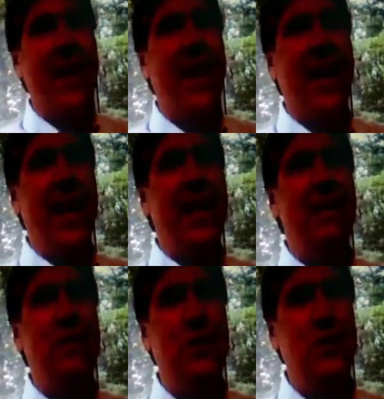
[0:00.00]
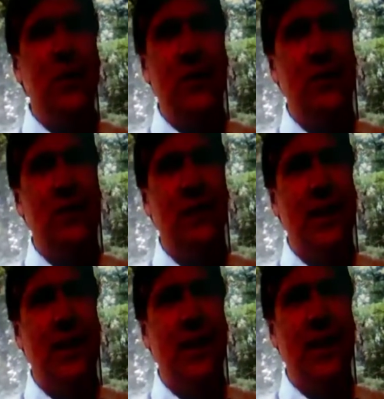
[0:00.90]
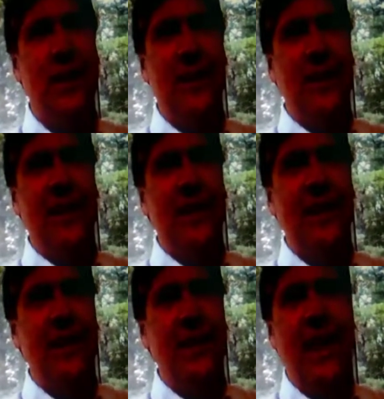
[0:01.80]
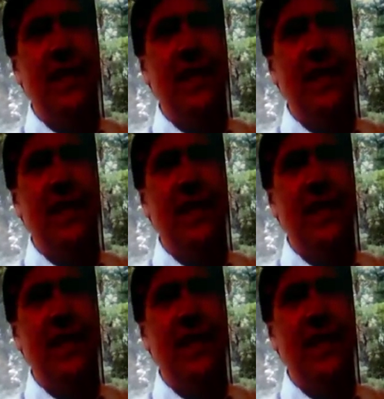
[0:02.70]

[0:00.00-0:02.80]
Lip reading: And he was just, I